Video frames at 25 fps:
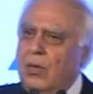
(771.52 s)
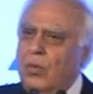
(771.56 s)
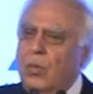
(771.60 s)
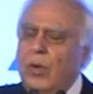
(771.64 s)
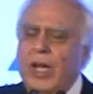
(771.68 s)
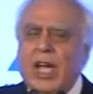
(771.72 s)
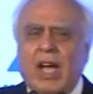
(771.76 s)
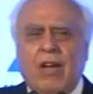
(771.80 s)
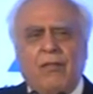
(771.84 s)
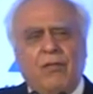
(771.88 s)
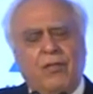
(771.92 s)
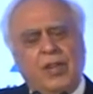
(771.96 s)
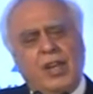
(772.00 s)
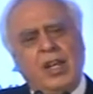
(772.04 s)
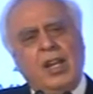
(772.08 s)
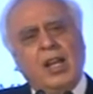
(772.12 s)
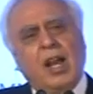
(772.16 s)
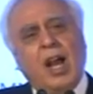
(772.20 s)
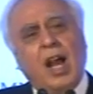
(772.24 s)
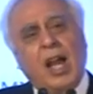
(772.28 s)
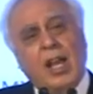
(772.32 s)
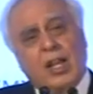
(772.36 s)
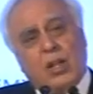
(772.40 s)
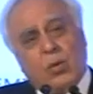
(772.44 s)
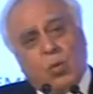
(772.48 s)
We have very
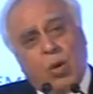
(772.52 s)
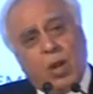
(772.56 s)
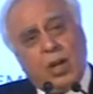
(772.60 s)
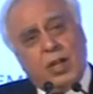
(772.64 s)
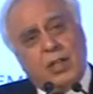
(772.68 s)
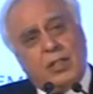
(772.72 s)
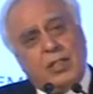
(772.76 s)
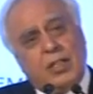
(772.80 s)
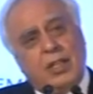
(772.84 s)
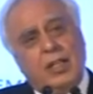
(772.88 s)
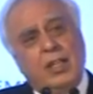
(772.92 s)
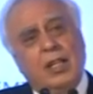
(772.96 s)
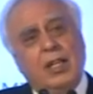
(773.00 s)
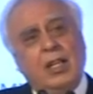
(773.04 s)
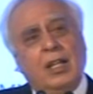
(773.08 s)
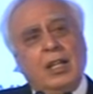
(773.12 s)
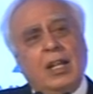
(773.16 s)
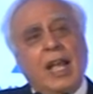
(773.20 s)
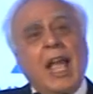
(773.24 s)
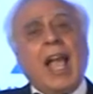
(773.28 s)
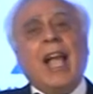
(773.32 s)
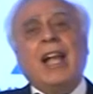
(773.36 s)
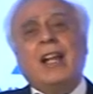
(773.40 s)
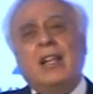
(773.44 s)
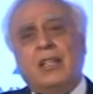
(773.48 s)

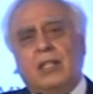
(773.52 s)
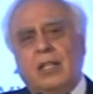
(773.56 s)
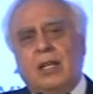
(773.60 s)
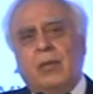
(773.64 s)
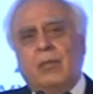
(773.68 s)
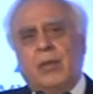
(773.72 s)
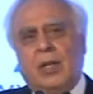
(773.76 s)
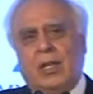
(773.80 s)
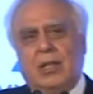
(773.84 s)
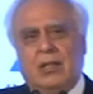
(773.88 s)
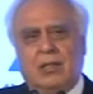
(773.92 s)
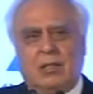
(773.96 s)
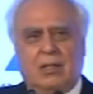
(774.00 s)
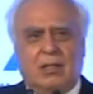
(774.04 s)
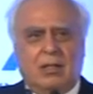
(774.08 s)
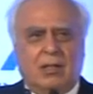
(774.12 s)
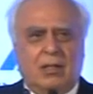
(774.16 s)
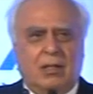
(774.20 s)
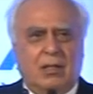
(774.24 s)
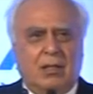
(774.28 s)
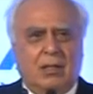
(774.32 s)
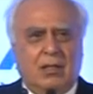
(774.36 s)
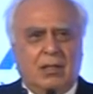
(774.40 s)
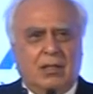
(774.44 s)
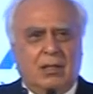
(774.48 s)
high-quality
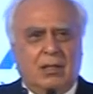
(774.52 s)
academics,